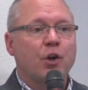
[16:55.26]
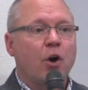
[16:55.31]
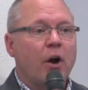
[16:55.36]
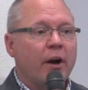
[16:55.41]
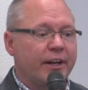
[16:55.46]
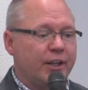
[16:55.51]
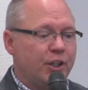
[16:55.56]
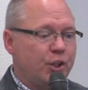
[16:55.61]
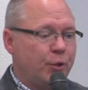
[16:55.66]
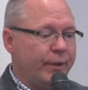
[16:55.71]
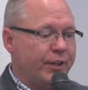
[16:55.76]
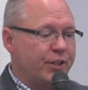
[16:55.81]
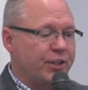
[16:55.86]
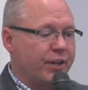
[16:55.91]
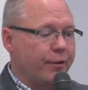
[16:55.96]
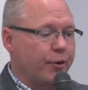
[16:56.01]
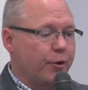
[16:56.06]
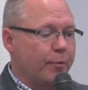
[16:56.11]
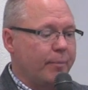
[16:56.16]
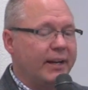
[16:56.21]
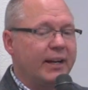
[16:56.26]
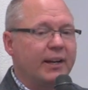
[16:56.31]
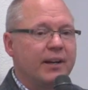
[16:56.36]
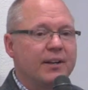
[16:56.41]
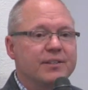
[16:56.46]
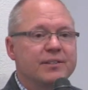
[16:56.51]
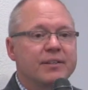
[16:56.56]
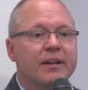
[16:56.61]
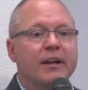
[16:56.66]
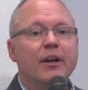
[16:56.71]
talking to each other
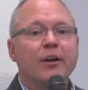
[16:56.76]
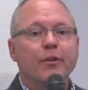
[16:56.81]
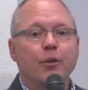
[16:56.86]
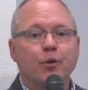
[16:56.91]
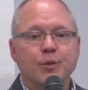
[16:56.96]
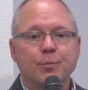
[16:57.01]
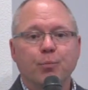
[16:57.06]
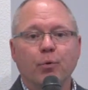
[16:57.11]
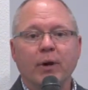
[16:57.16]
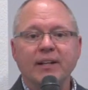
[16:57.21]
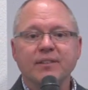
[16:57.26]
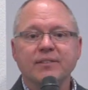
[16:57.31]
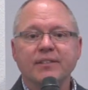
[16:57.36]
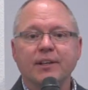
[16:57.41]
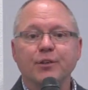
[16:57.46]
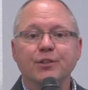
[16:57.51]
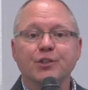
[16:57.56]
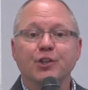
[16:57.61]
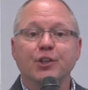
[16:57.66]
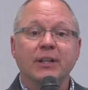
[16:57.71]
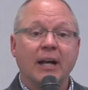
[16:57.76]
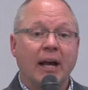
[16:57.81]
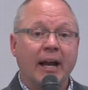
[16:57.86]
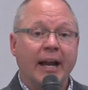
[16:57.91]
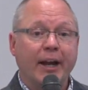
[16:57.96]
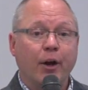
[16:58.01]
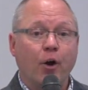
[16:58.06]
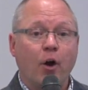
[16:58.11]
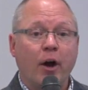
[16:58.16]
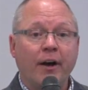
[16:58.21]
because those brain cells are
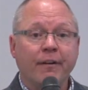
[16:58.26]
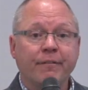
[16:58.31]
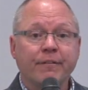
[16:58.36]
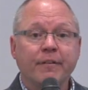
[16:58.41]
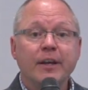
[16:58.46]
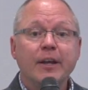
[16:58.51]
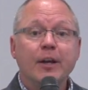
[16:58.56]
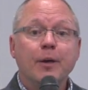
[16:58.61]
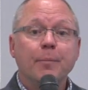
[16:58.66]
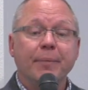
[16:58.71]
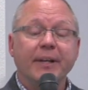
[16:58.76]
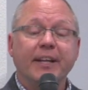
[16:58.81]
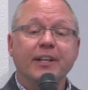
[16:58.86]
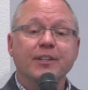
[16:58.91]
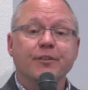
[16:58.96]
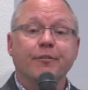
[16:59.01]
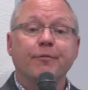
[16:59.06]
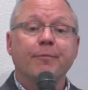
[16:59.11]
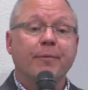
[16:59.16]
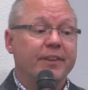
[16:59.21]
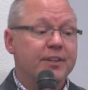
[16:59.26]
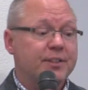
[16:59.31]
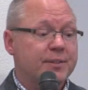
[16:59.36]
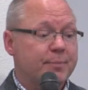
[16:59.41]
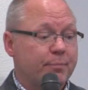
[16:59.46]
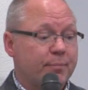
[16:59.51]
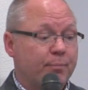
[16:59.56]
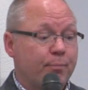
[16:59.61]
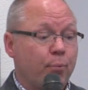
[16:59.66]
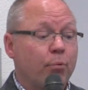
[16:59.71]
dying off because of
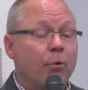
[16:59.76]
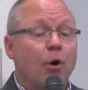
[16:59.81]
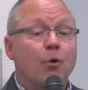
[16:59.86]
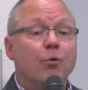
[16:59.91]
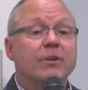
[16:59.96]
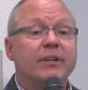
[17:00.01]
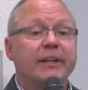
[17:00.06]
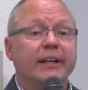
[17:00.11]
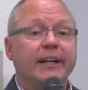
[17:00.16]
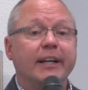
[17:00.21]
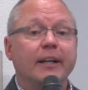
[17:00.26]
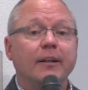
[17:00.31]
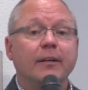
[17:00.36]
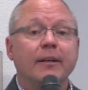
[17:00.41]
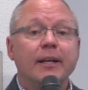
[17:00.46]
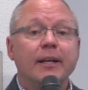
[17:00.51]
this protein